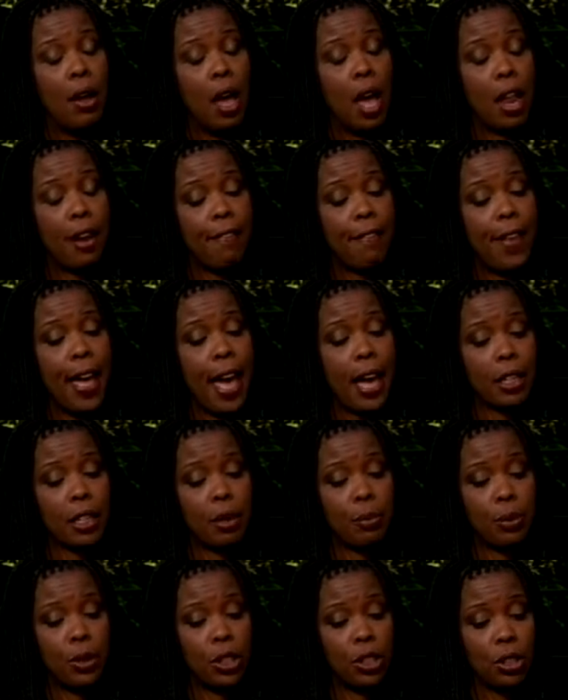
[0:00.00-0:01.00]
And in fact,
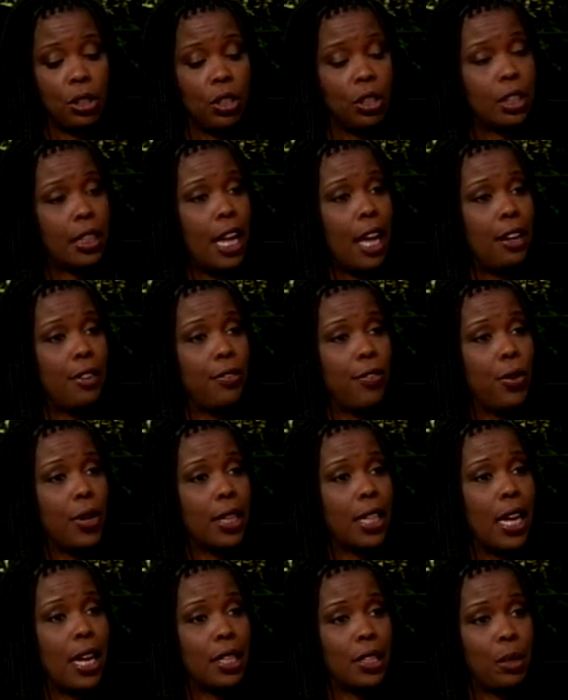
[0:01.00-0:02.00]
the preacher looked out at
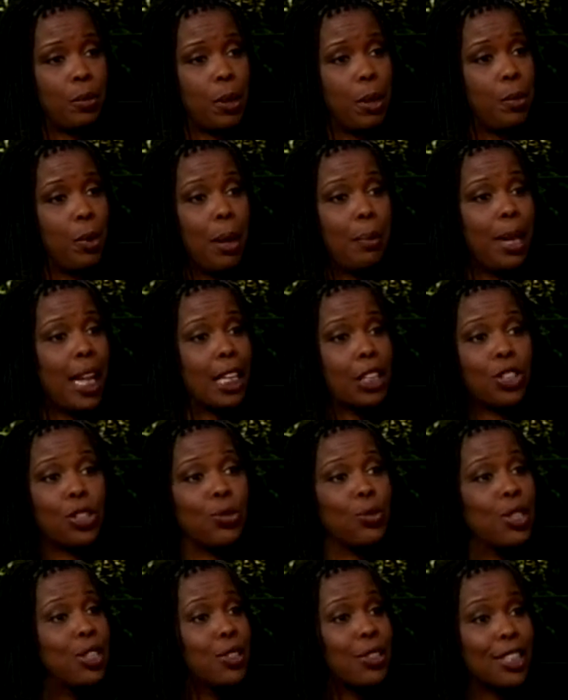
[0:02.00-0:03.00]
4,000 people. I'm like
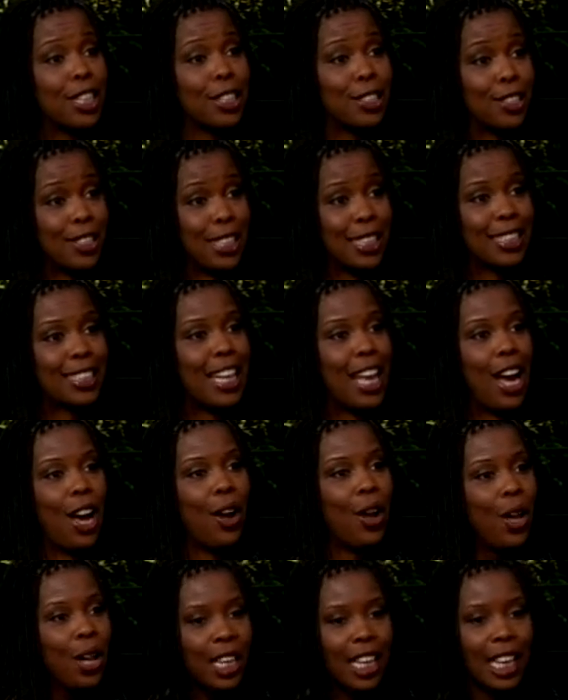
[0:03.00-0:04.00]
two years into this now, right.